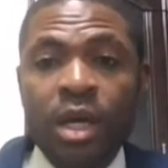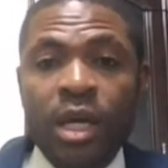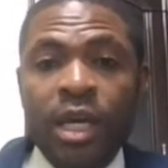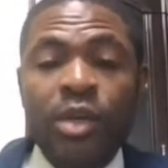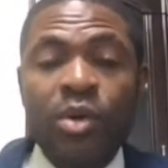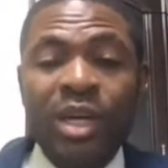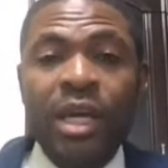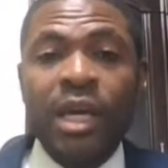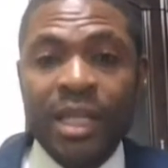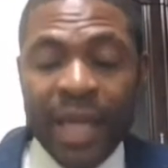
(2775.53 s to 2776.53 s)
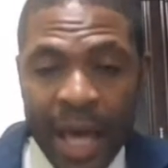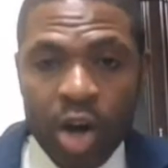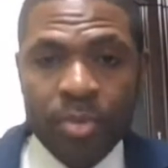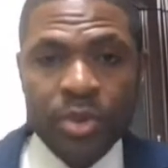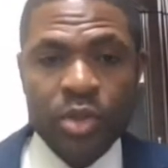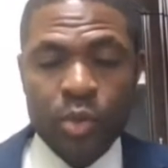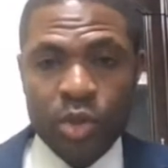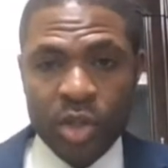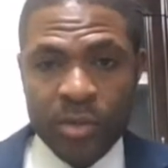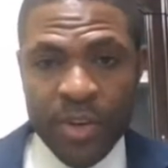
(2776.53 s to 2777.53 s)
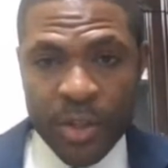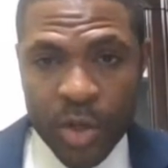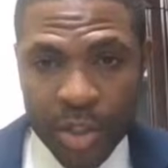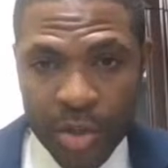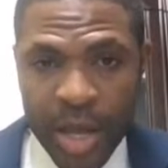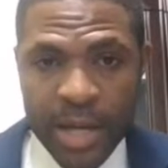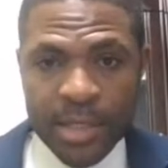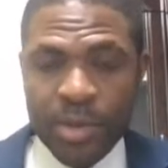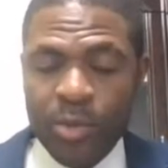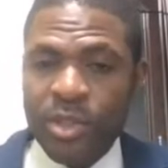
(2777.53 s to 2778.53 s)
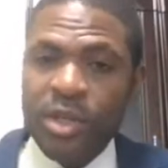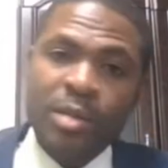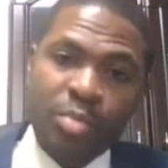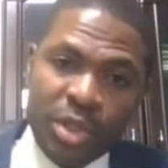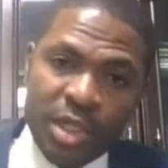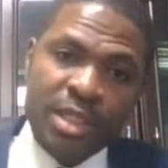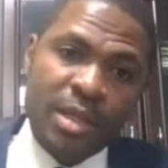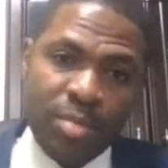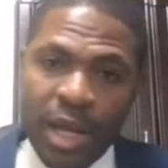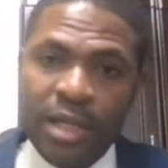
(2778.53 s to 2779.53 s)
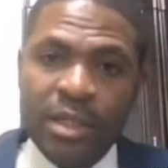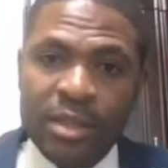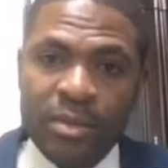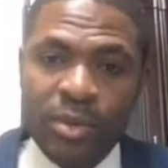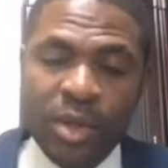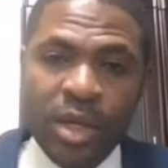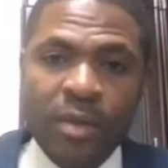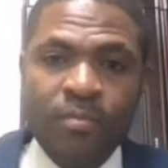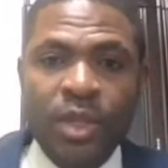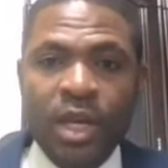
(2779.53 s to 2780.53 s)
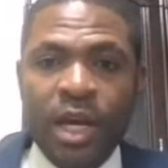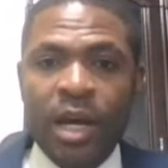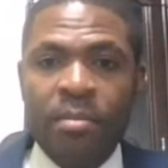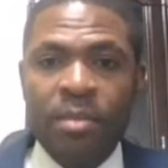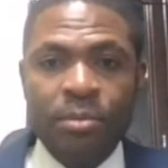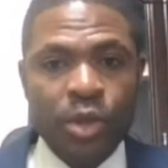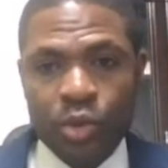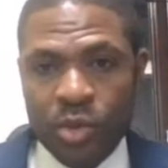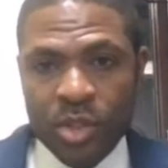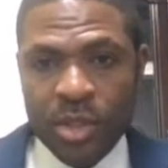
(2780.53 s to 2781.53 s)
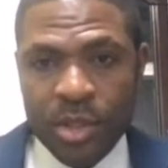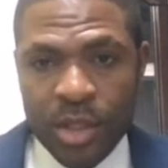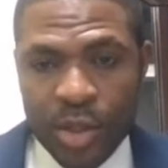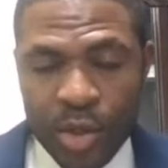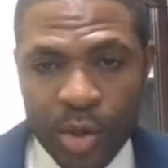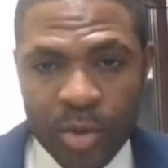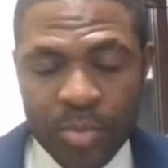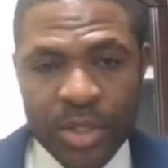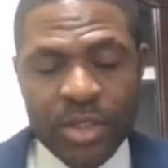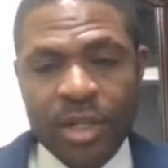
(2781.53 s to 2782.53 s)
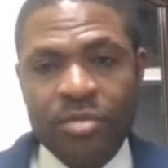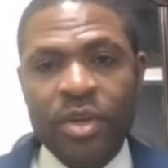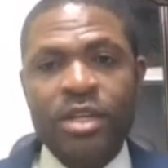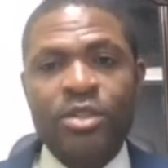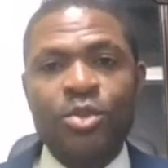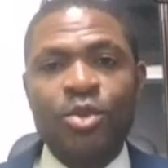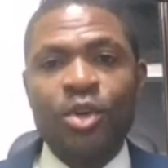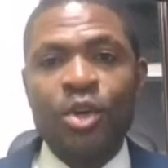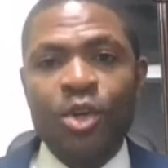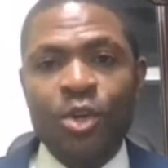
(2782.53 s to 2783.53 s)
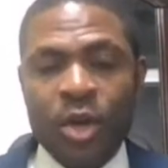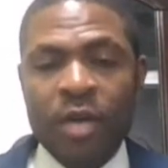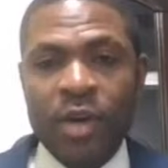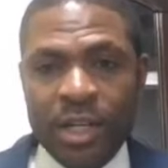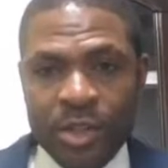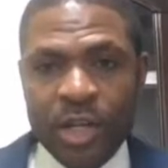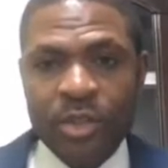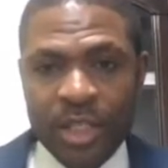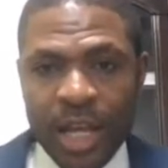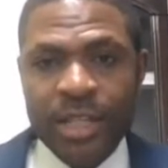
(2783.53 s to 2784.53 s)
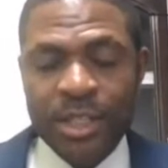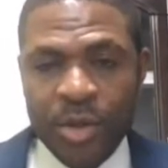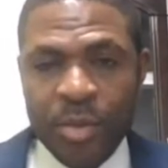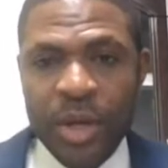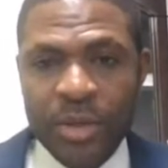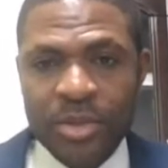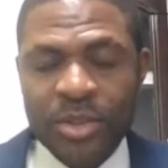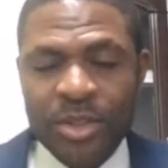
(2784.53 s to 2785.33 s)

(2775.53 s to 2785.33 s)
it helps. The first question you asked me was around budgeting and planning. Okay, I'm sure Tosin, in your own personal affairs, you have actually tightened your belt.